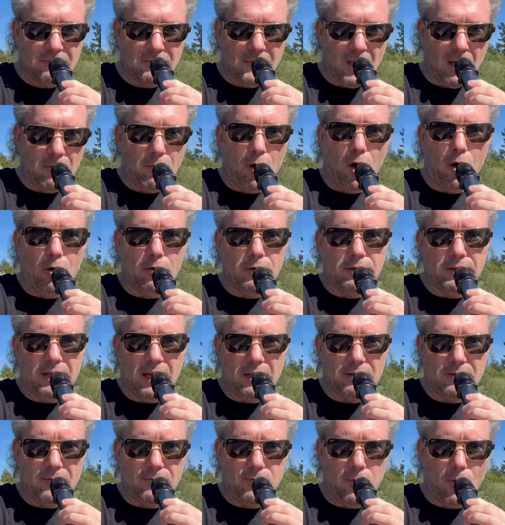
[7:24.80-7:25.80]
I'm holding
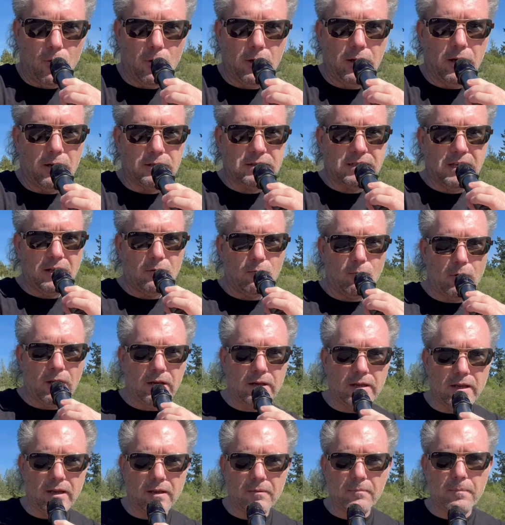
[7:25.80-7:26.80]
down the fort here, it's getting
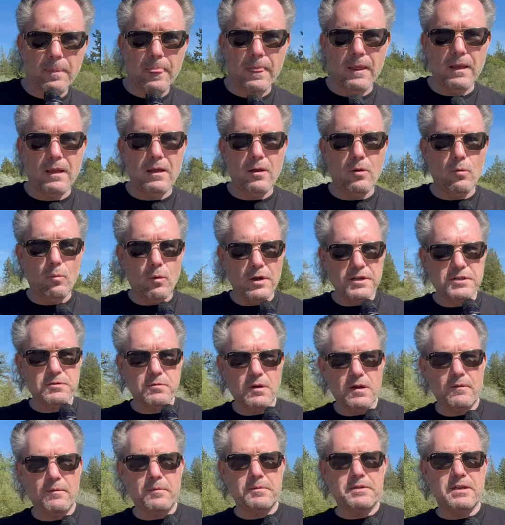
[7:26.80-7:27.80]
windy. Which
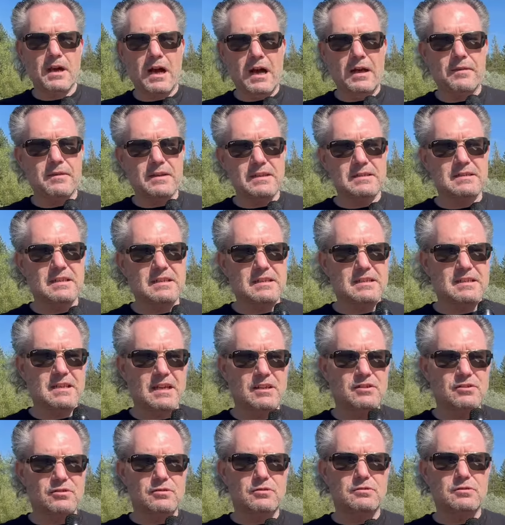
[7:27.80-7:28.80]
one of them taught these
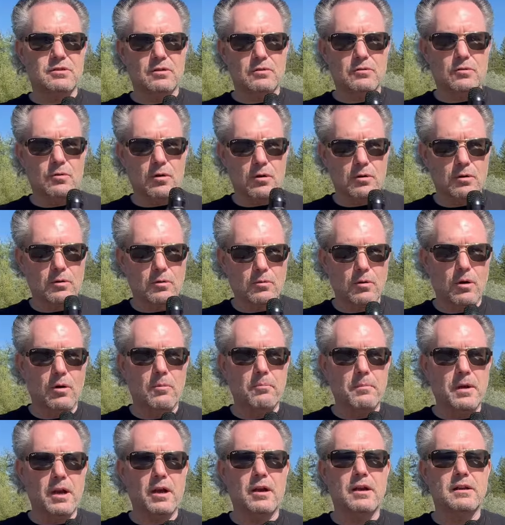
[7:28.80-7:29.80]
essential, quote unquote,
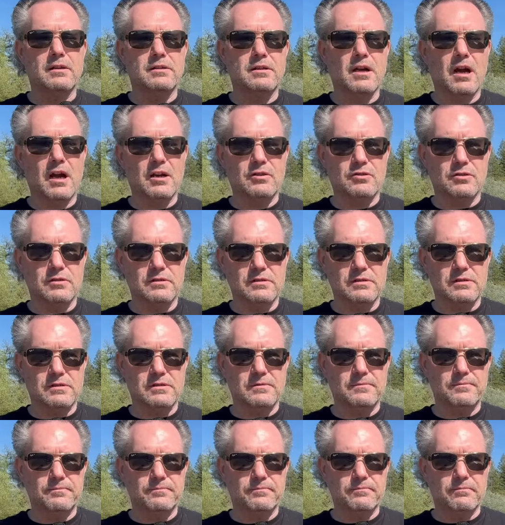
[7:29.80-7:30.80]
Marian doctrines?
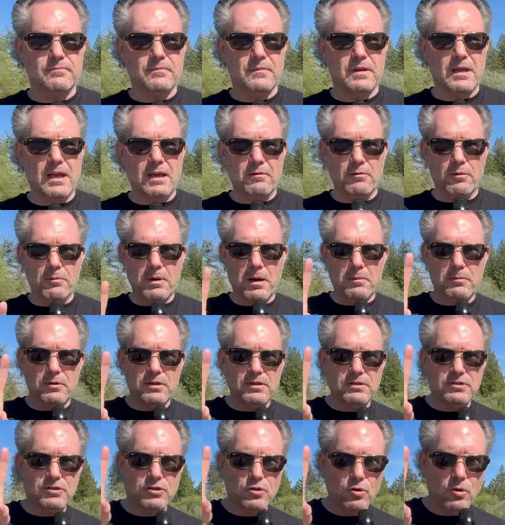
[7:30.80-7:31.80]
And remember,
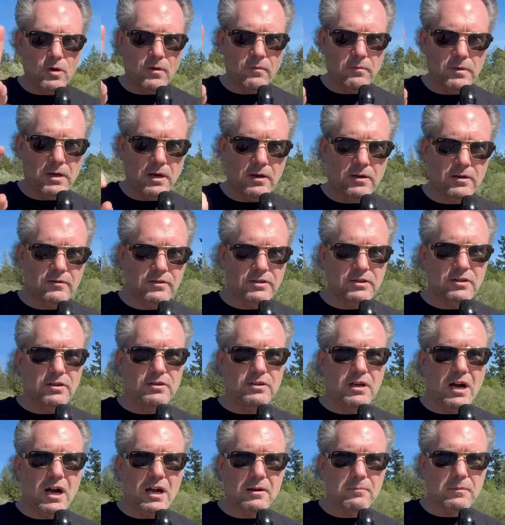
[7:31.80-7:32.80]
there's two of them that are considered
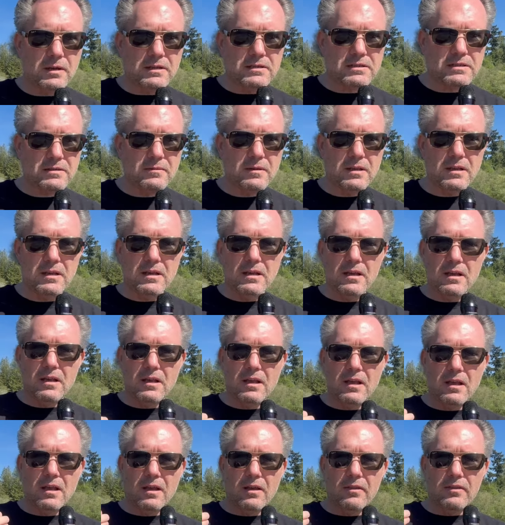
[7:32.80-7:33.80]
dogmas
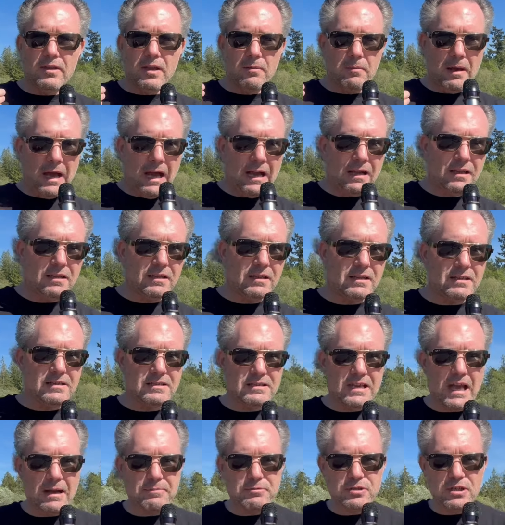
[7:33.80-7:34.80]
the Immaculate
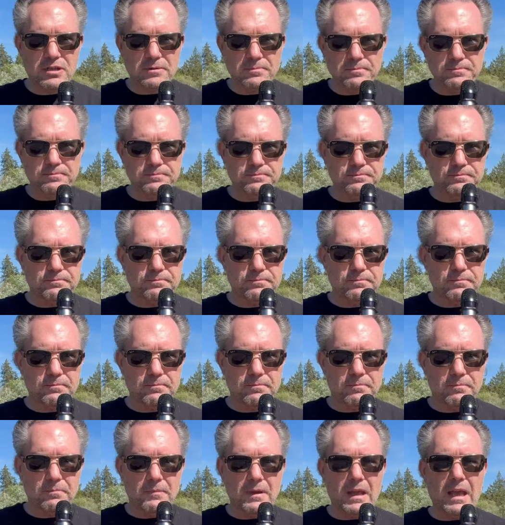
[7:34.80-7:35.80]
Conception
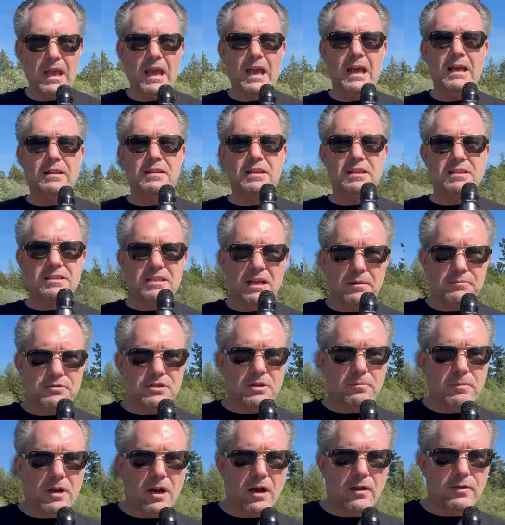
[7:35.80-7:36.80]
and the Assumption
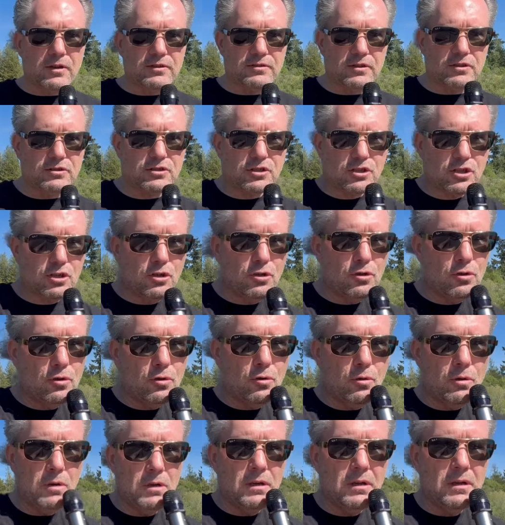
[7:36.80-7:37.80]
of Mary. These are
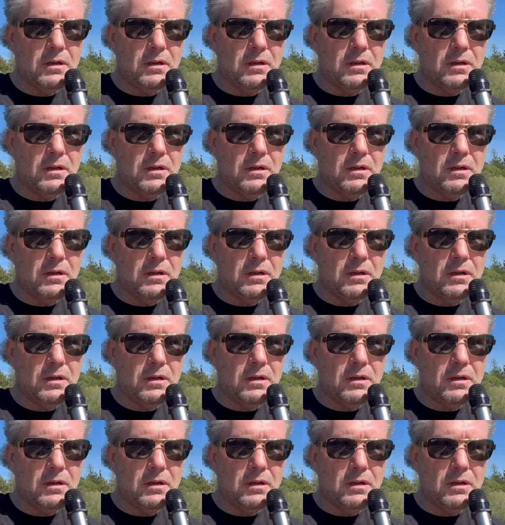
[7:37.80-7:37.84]
two